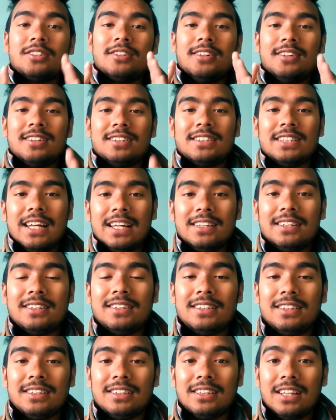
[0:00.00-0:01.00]
understand the
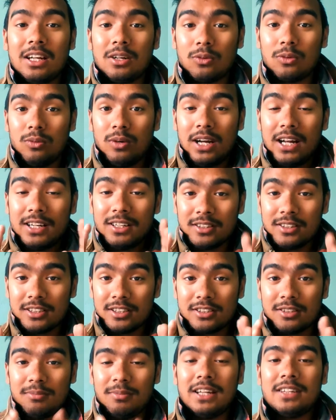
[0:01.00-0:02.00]
thing that what does
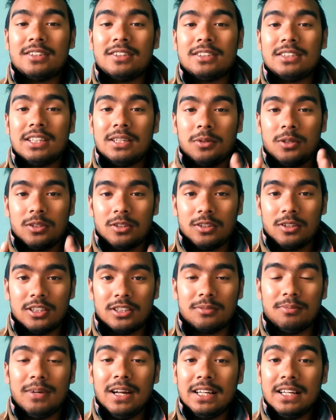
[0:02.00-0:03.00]
the battery saver
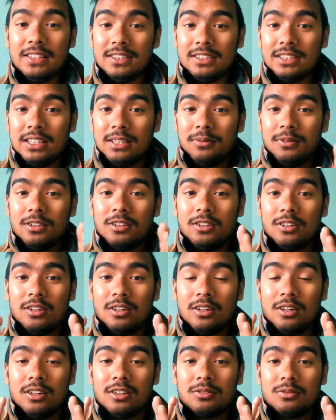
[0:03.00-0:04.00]
does. Battery saver
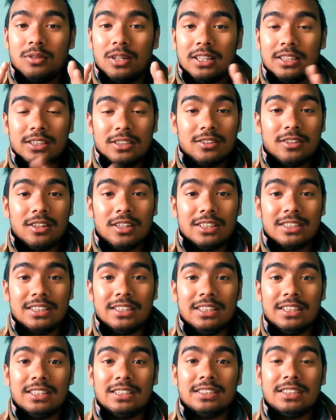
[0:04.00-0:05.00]
does, what it does
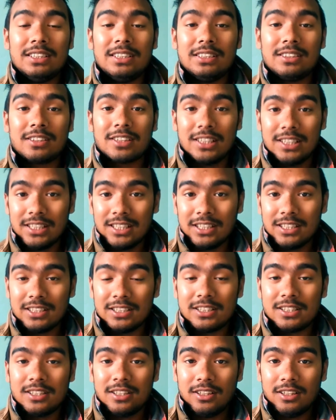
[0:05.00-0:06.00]
is it
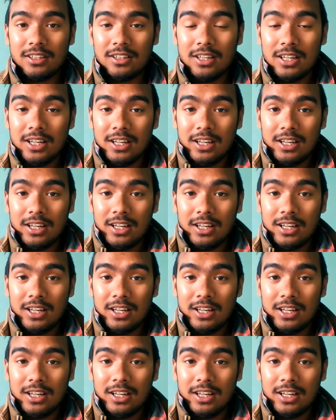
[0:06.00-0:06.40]
clears the